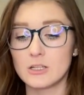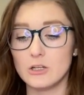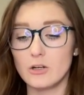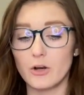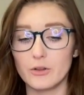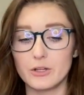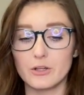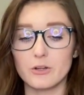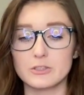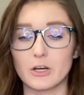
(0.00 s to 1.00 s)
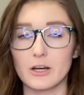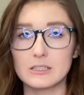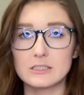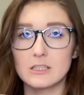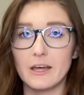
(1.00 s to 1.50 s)
you know, the little
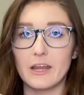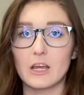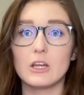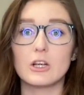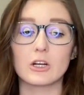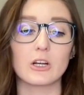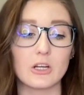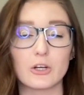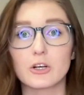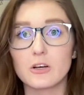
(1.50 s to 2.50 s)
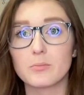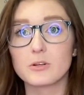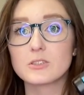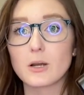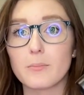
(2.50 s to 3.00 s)
dogs, and like your
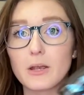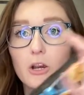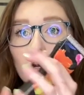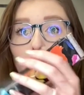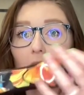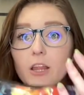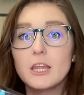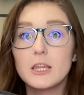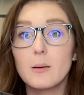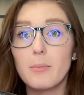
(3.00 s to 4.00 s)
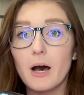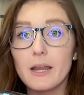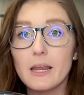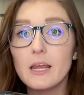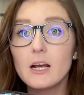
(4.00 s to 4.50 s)
clippers are bigger than the
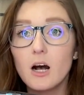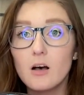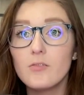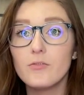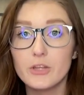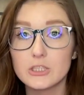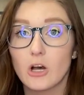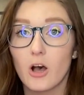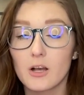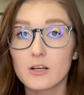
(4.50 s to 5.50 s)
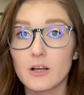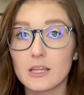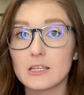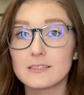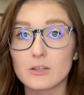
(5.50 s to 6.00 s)
body of the dog,
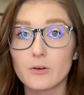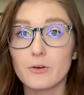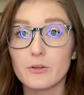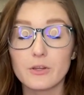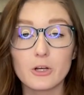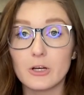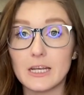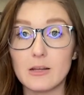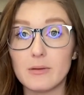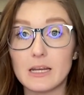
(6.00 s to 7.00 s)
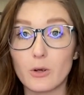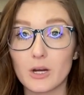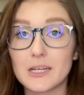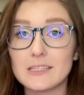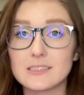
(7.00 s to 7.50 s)
like these little itty bitty
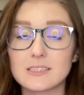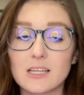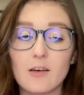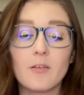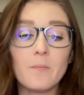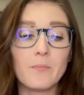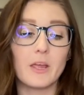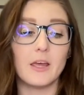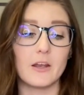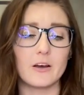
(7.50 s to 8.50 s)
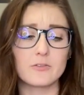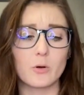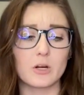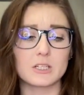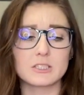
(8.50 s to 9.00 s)
Yorkies and stuff, and of
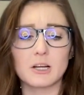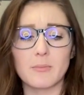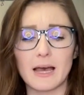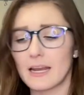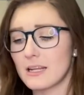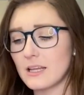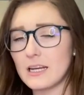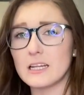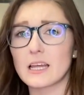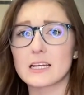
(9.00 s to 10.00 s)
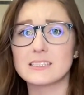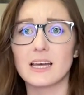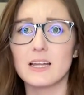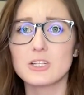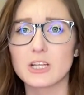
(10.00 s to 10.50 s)
course they're matted and they need like a
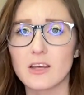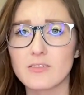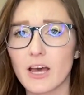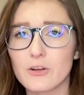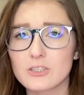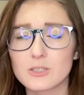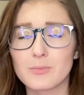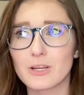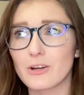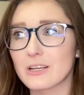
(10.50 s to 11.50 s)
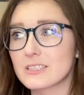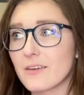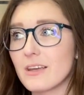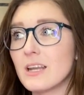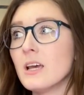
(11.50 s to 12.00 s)
10 shave down or something, or like
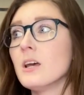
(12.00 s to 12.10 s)
7.